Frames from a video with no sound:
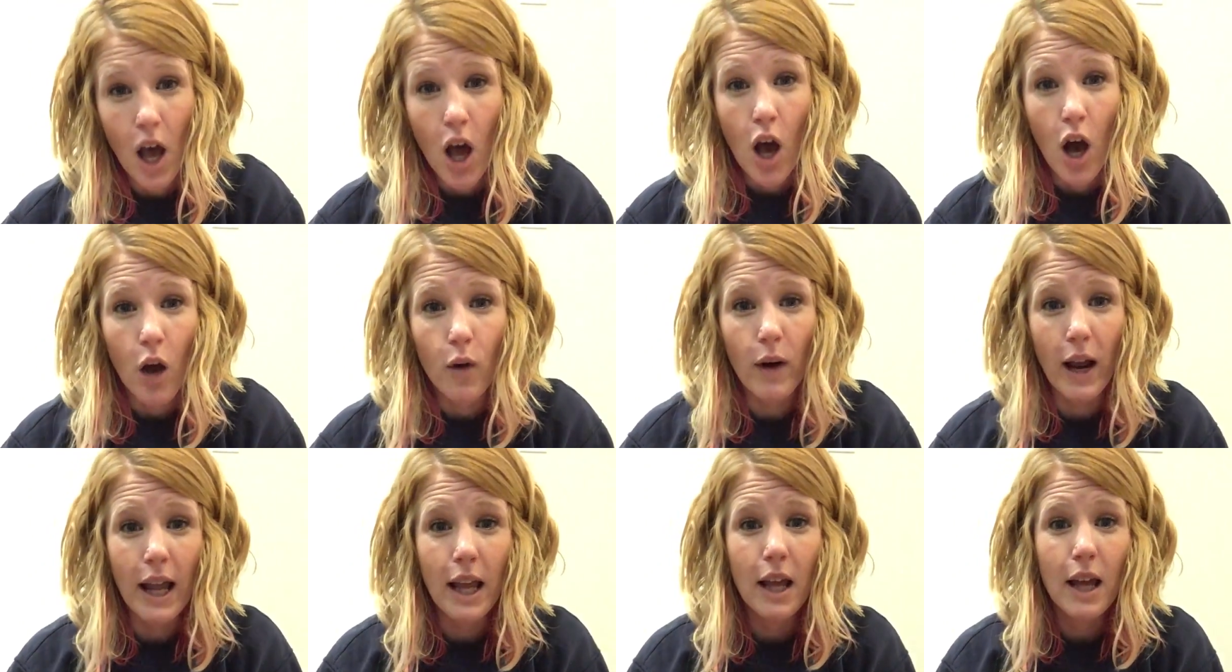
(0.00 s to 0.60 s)
All
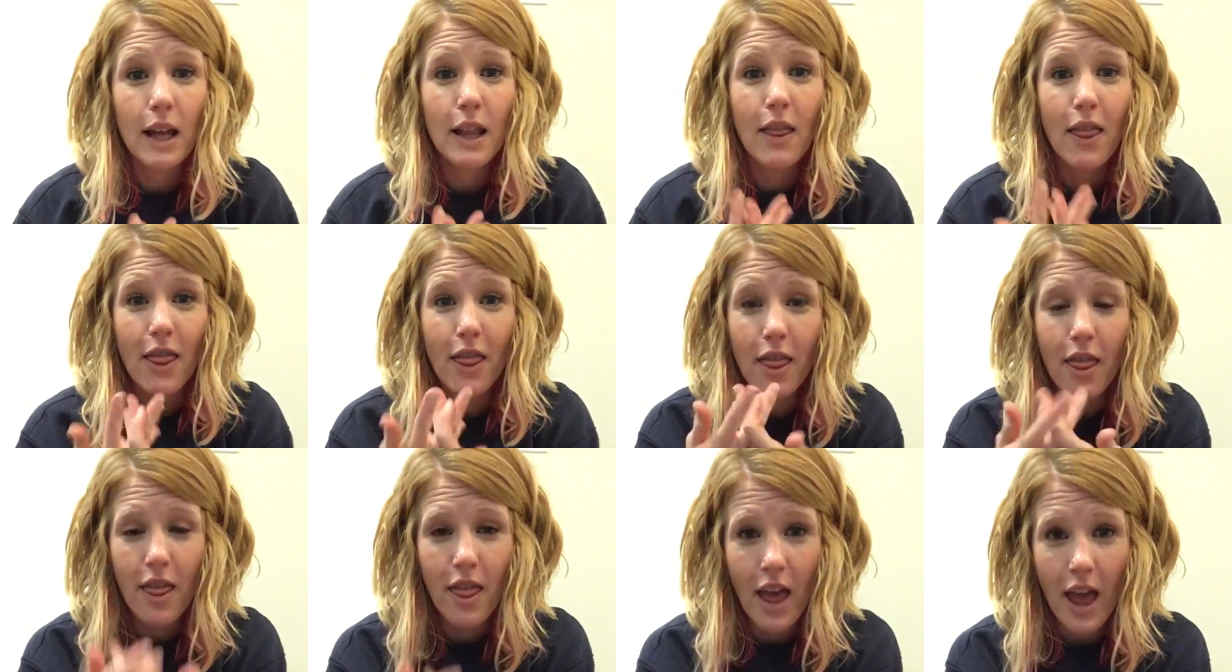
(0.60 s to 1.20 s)
right,
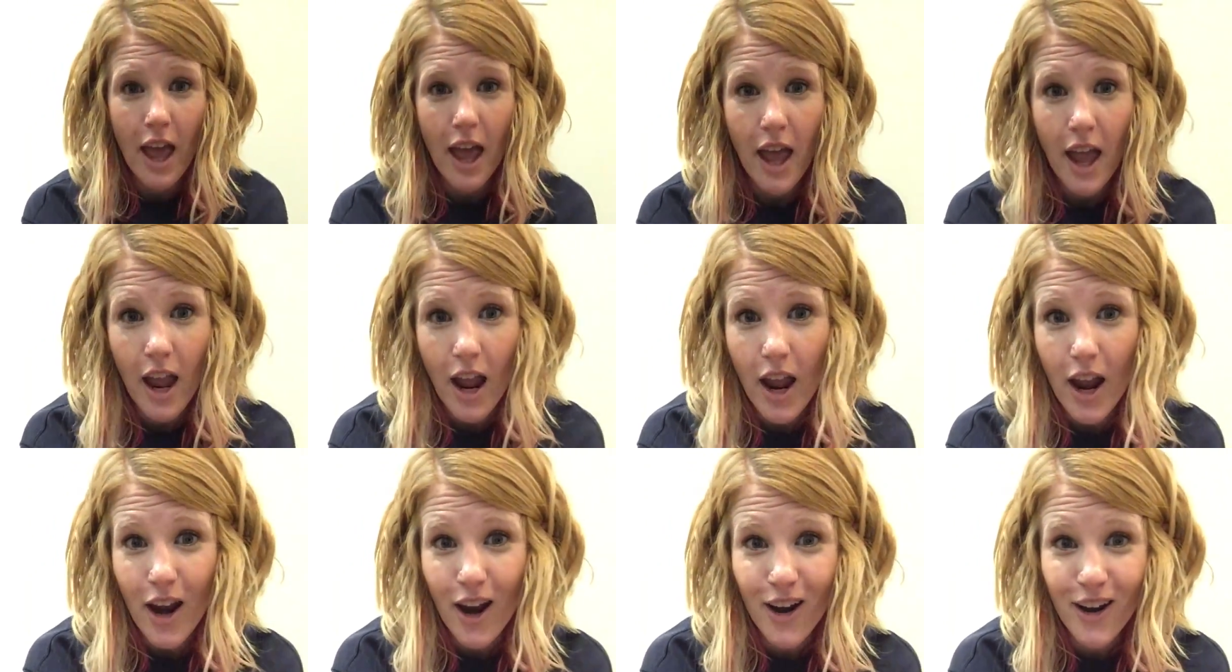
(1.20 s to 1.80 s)

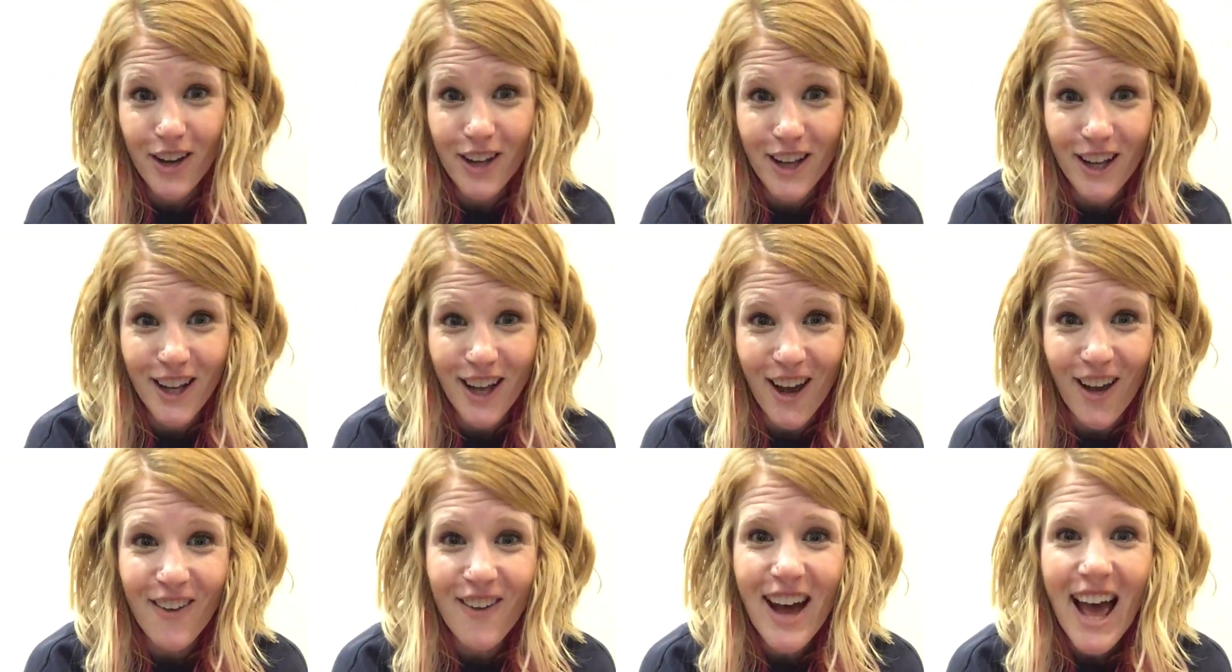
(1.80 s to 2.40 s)
there you
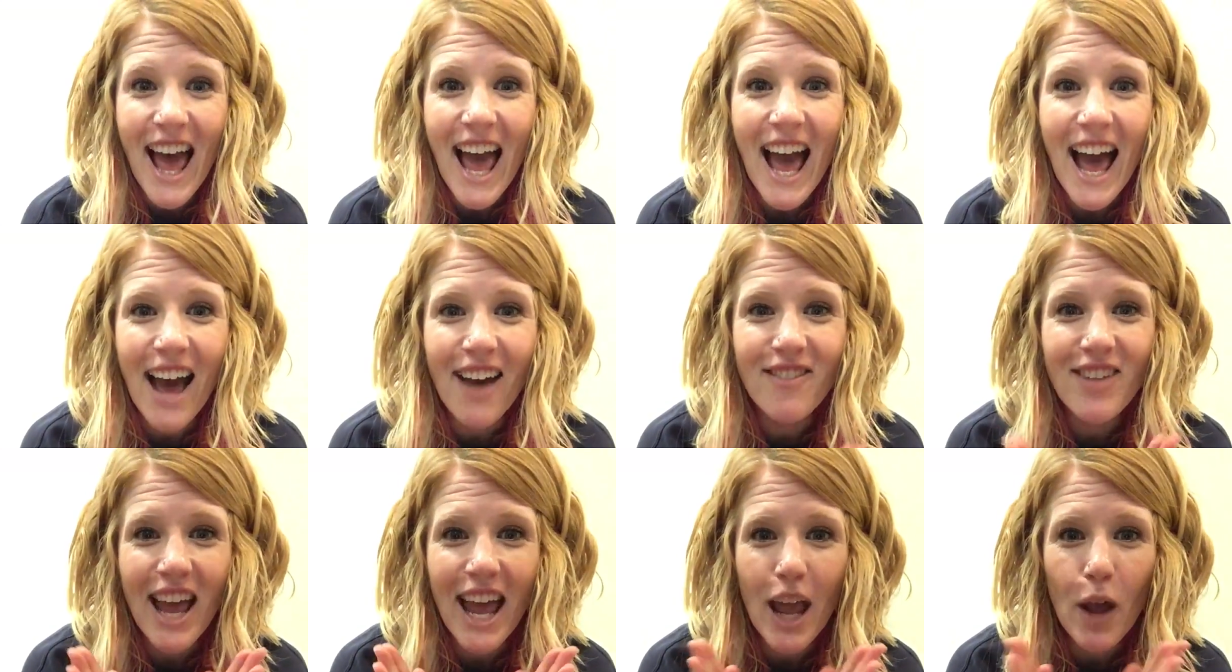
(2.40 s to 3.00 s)
go. Have
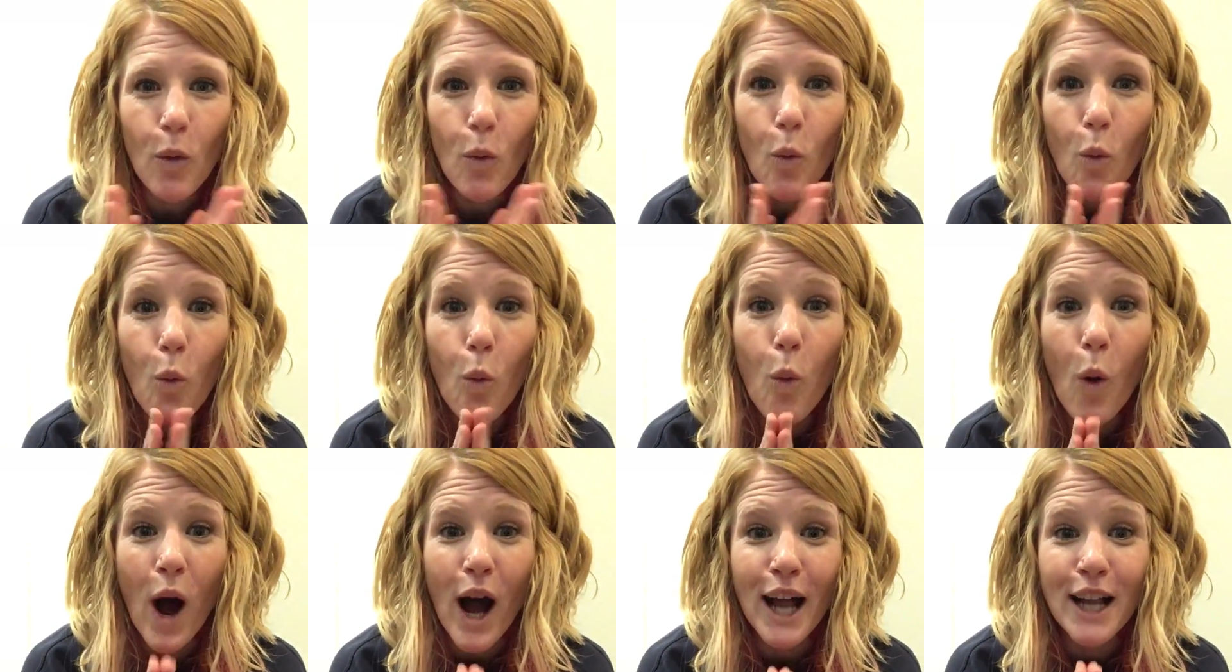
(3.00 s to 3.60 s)
a
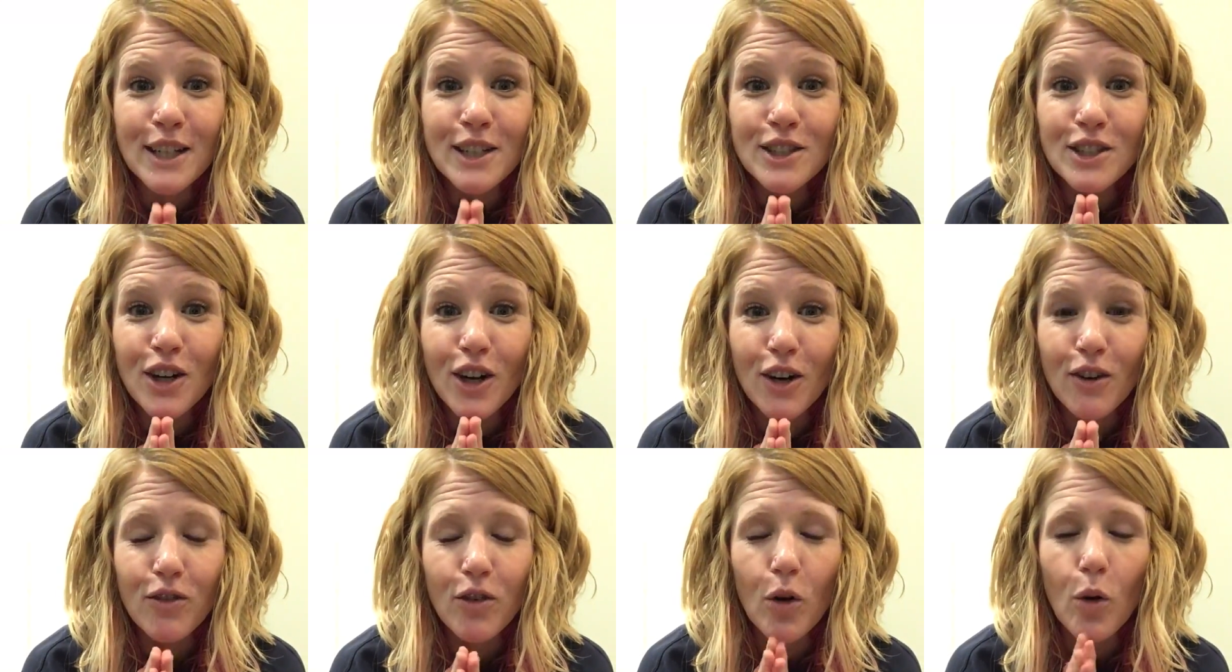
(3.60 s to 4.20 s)

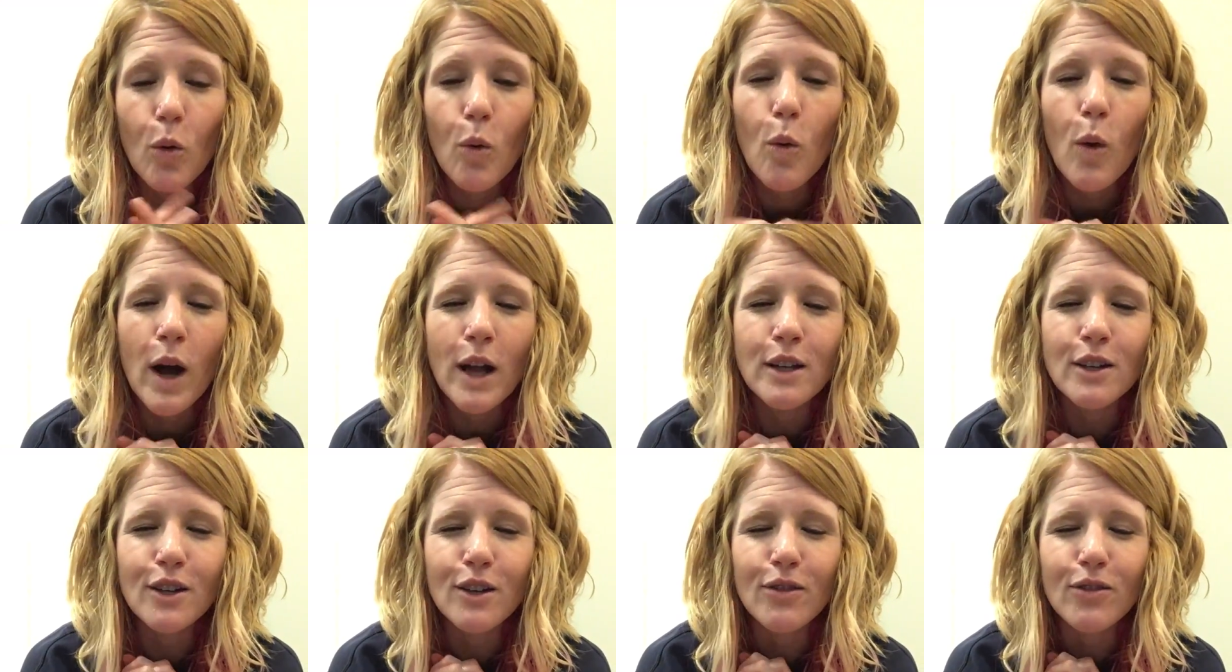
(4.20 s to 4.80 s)
wonderful,
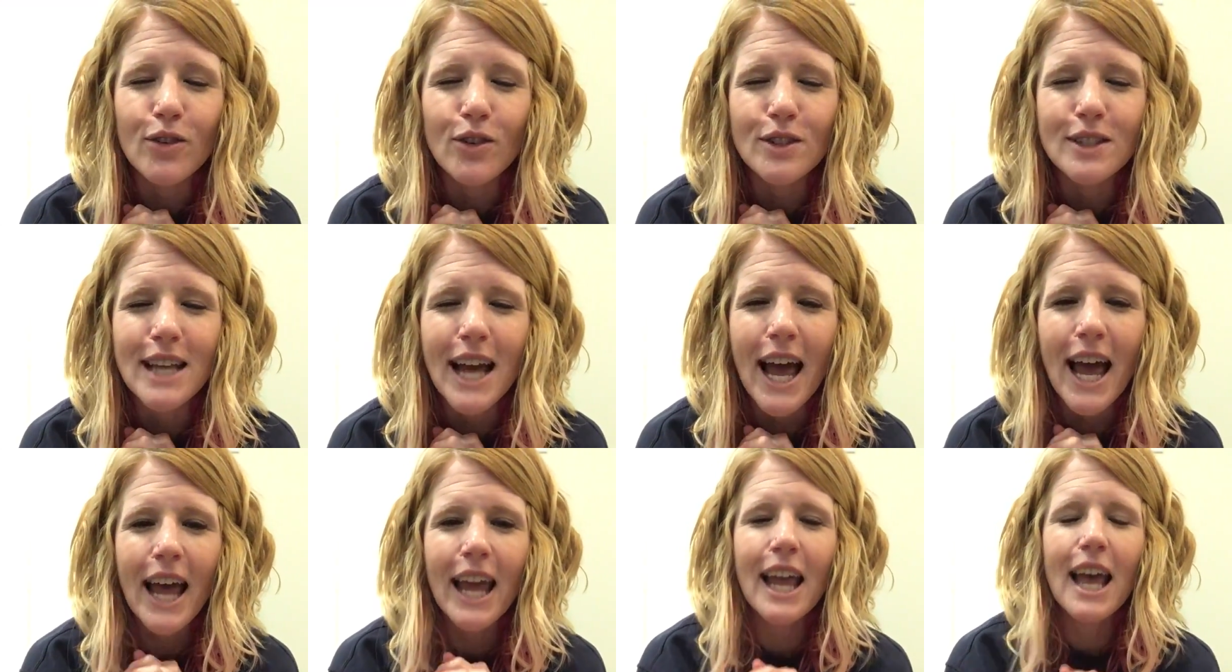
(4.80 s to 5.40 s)
wonderful
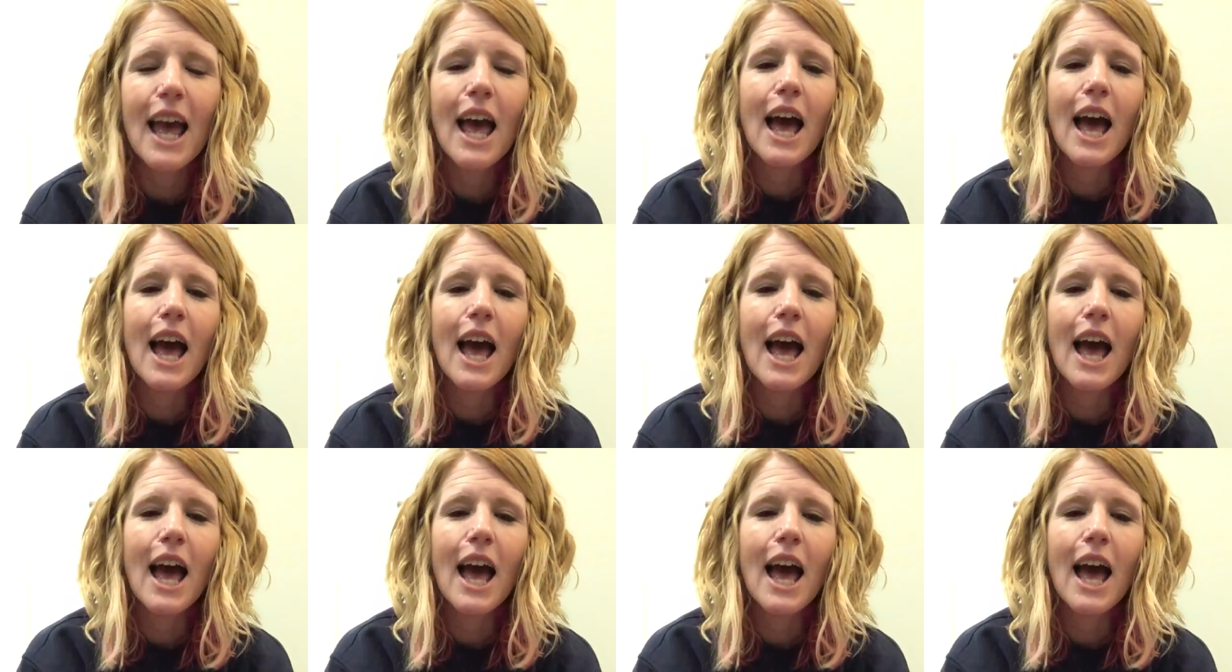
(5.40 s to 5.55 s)
day.